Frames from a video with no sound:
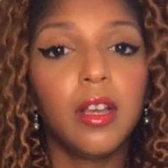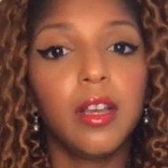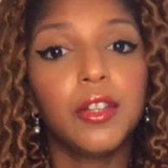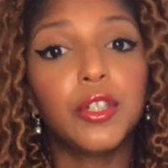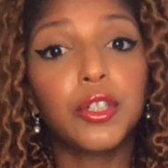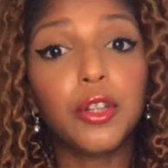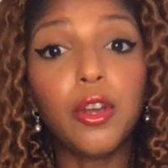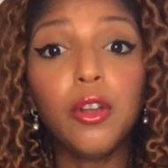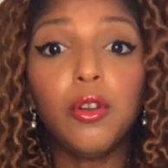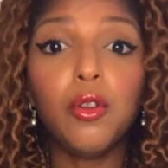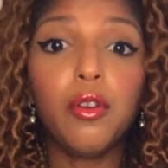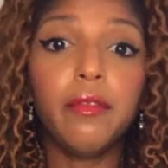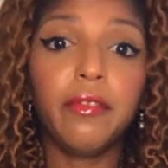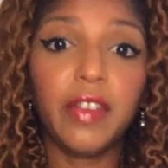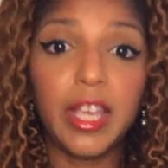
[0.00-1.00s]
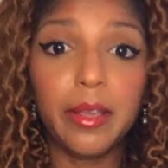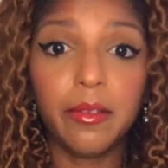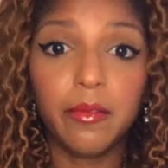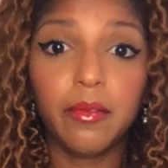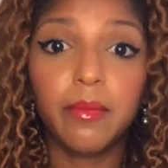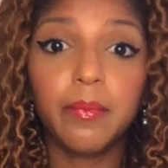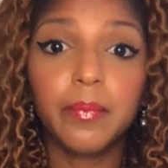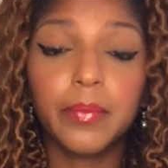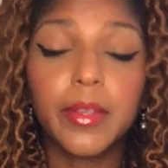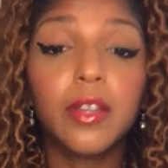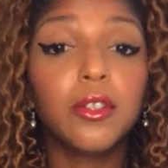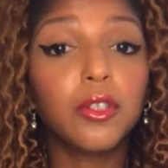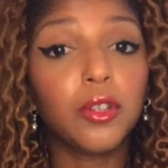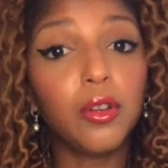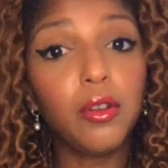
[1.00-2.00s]
se lever.
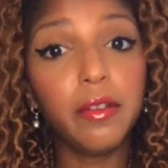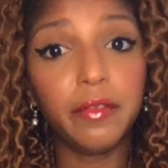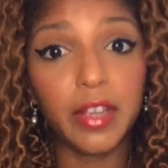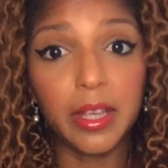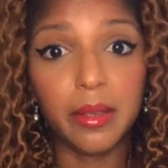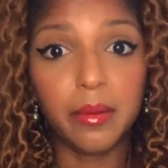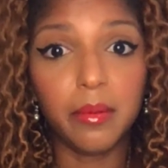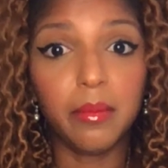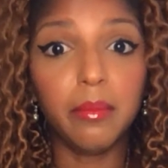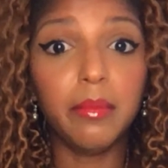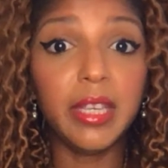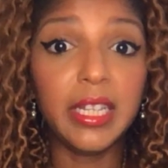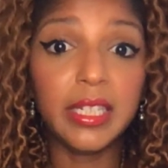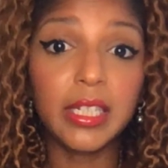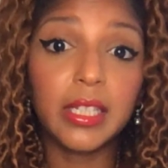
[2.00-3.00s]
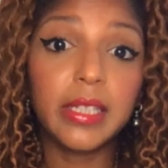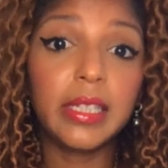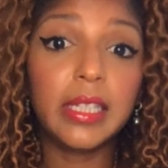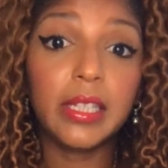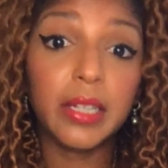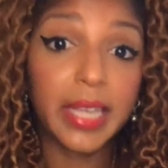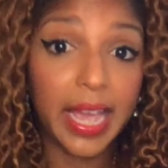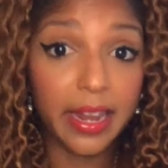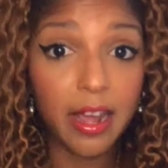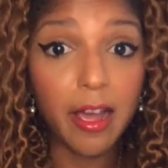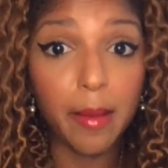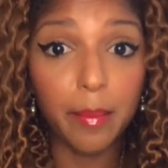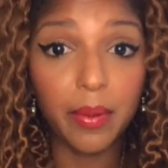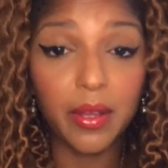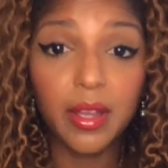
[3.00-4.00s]
Se lever means to get
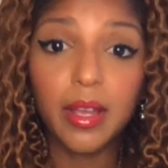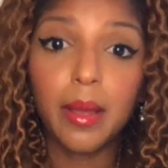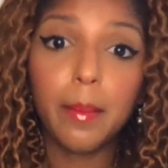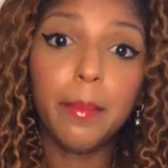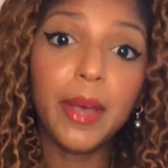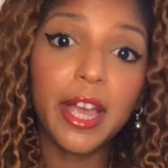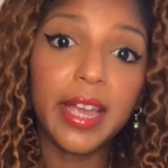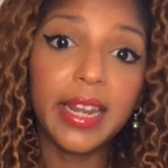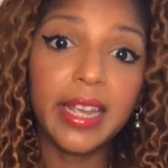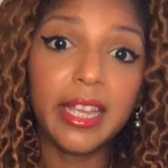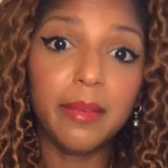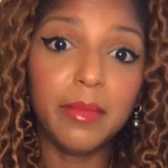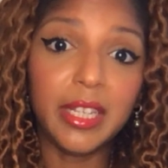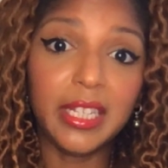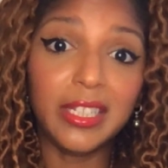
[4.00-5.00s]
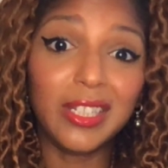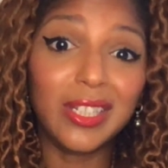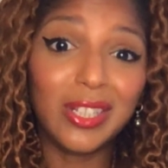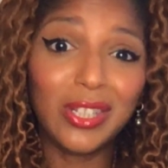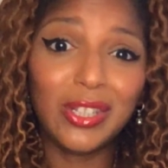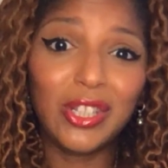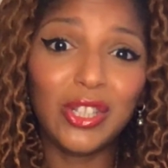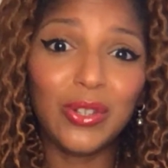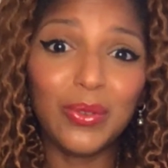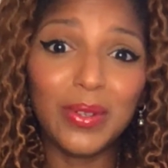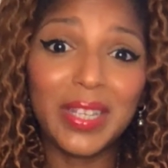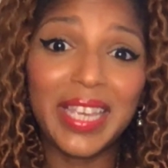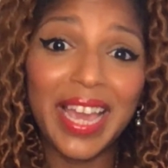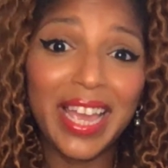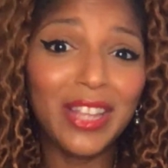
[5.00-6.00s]
up, but it means to
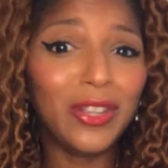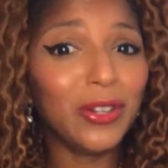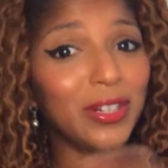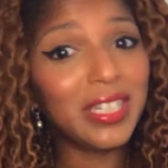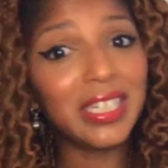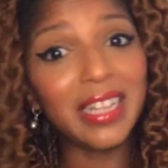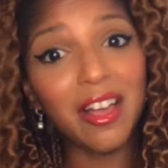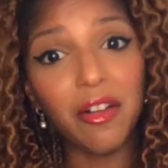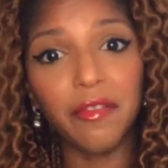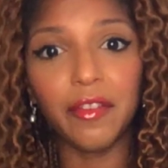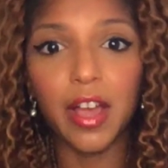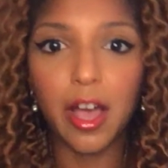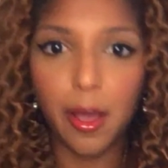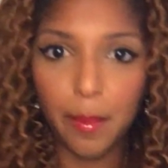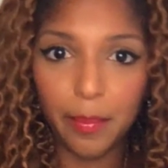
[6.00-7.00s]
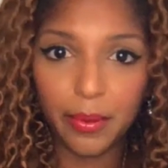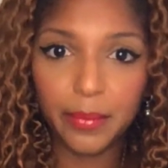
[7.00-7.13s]
get yourself up.